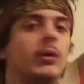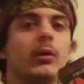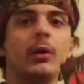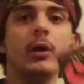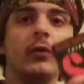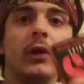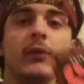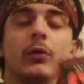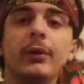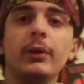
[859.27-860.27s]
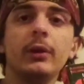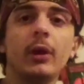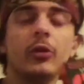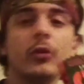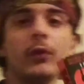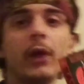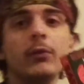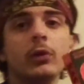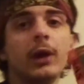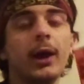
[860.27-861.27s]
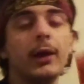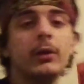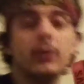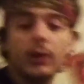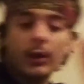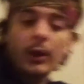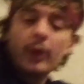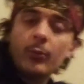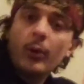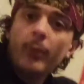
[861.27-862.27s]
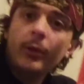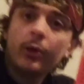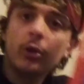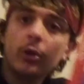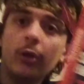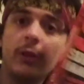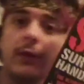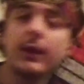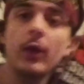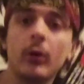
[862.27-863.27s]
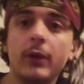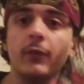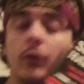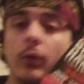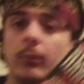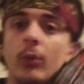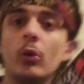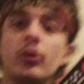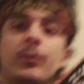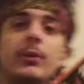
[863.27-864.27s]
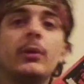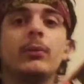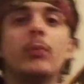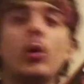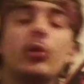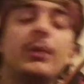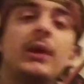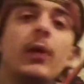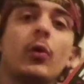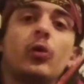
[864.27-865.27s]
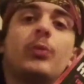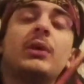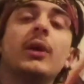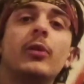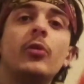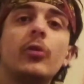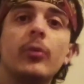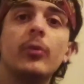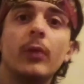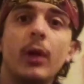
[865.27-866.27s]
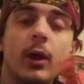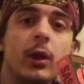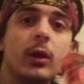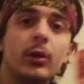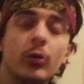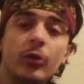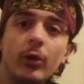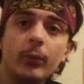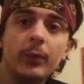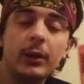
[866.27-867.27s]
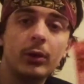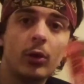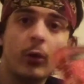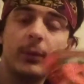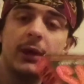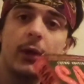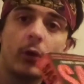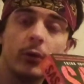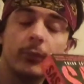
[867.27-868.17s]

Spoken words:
a survival guide is probably a good thing to carry for most beginners, because you're a beginner.